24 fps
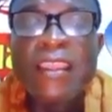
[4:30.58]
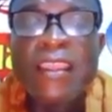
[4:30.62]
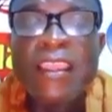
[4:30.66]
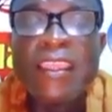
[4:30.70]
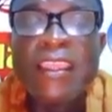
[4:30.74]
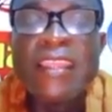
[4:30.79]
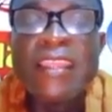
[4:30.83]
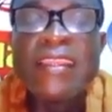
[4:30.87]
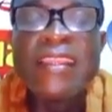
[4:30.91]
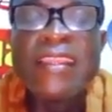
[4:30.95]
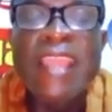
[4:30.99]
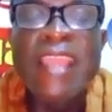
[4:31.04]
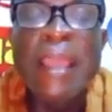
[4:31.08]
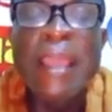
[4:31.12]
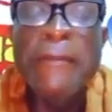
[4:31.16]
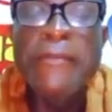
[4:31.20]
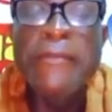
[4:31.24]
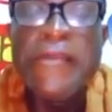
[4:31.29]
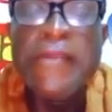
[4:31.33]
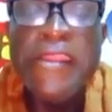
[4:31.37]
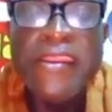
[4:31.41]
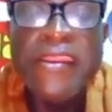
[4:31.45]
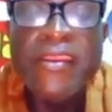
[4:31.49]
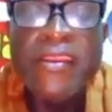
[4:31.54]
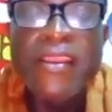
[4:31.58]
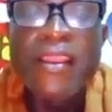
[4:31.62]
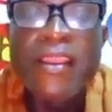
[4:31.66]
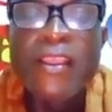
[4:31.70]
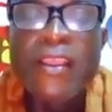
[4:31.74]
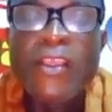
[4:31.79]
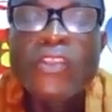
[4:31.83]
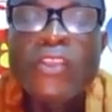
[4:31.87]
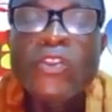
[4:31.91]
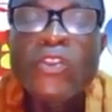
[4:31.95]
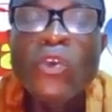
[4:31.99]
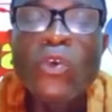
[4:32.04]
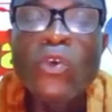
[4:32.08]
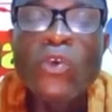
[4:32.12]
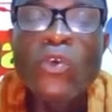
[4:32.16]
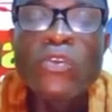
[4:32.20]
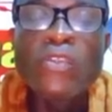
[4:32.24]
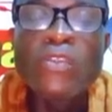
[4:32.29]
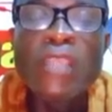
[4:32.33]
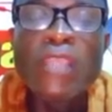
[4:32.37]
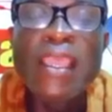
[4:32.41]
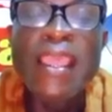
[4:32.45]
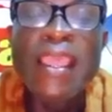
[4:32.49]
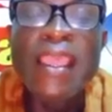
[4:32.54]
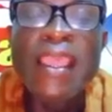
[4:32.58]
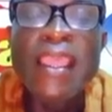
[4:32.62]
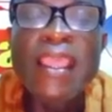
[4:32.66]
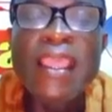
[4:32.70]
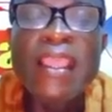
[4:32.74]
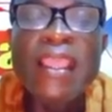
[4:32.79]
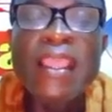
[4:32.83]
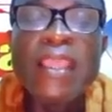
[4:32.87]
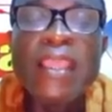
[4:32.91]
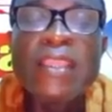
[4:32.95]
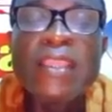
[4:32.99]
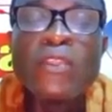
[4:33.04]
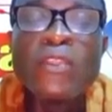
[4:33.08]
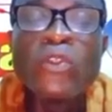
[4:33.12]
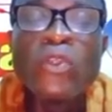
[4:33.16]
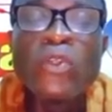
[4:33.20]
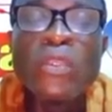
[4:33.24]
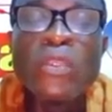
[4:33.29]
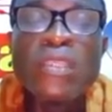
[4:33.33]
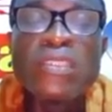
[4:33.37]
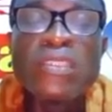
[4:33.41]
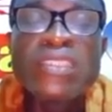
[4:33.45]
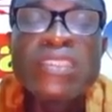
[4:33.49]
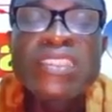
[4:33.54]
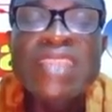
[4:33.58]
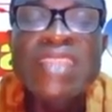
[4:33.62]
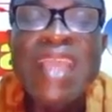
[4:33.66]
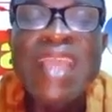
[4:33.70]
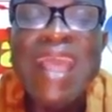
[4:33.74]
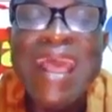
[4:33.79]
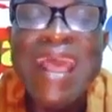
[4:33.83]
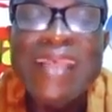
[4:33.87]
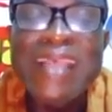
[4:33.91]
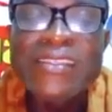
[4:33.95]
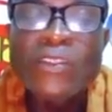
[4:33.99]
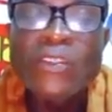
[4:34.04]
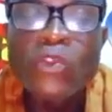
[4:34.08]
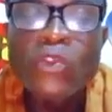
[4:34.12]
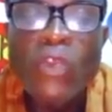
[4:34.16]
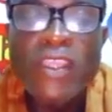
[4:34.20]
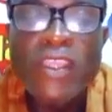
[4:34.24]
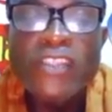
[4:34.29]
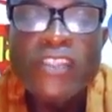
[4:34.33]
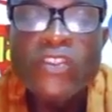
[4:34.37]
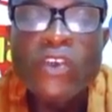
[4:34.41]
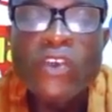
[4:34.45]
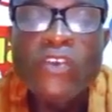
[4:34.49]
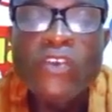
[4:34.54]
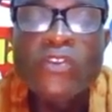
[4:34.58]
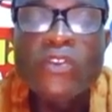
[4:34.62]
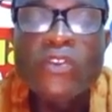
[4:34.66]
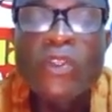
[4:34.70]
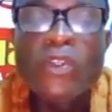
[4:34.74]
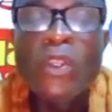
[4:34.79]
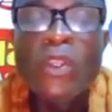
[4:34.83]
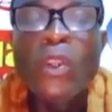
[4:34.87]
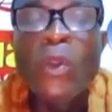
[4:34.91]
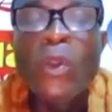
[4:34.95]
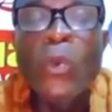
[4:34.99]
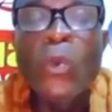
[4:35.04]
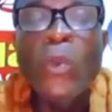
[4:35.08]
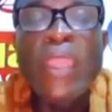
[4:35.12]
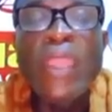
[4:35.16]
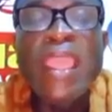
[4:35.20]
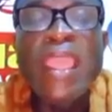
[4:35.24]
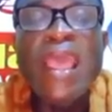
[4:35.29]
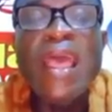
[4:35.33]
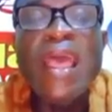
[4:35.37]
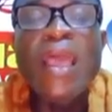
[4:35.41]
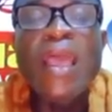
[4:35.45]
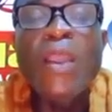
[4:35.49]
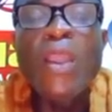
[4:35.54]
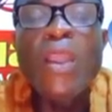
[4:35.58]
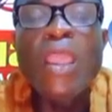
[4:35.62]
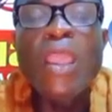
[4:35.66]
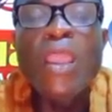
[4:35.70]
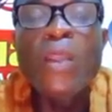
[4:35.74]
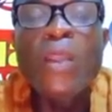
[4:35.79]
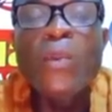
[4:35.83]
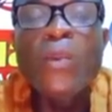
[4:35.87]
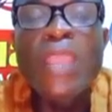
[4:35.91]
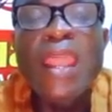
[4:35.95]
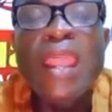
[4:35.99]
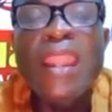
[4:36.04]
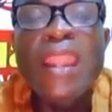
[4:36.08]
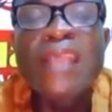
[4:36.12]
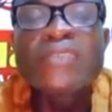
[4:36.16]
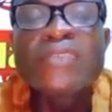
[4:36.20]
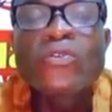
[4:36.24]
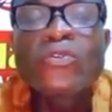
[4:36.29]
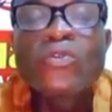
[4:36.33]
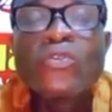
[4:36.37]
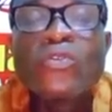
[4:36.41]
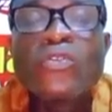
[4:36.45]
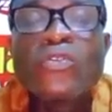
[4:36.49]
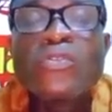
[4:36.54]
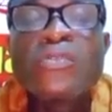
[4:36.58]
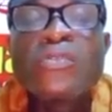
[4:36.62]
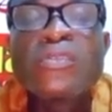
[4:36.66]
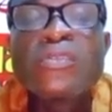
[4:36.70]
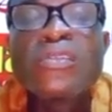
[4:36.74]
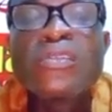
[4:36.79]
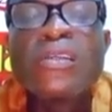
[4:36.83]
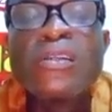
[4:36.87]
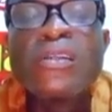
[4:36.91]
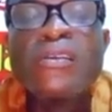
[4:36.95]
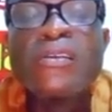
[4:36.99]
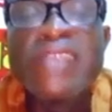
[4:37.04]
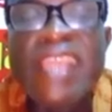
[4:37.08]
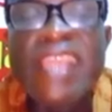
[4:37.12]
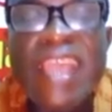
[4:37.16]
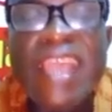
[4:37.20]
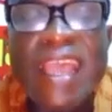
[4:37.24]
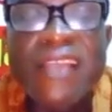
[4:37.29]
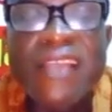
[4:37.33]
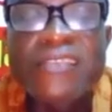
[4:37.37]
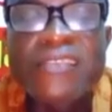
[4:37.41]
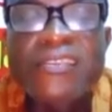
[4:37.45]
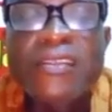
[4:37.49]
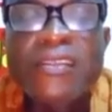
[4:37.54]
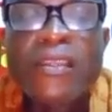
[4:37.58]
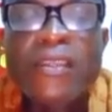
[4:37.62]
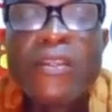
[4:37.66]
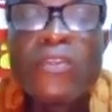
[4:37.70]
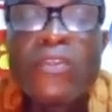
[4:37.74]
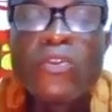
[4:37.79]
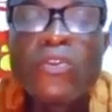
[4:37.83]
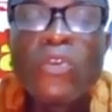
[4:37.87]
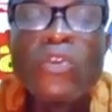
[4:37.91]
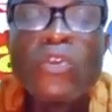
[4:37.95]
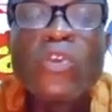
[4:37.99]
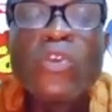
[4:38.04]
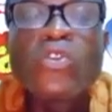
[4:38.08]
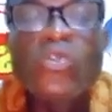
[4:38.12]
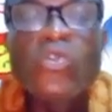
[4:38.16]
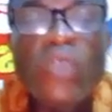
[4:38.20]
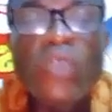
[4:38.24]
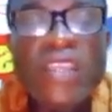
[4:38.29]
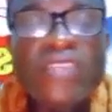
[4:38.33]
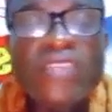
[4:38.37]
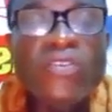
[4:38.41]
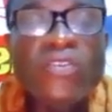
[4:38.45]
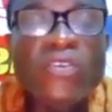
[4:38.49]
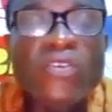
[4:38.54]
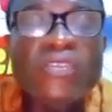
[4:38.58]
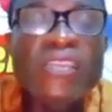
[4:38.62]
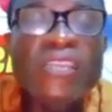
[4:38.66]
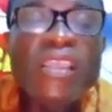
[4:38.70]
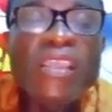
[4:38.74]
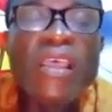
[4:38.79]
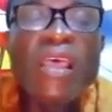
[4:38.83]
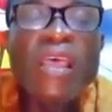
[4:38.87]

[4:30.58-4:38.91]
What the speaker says: in their brain. So a teacher asks questions whereas students react to those questions,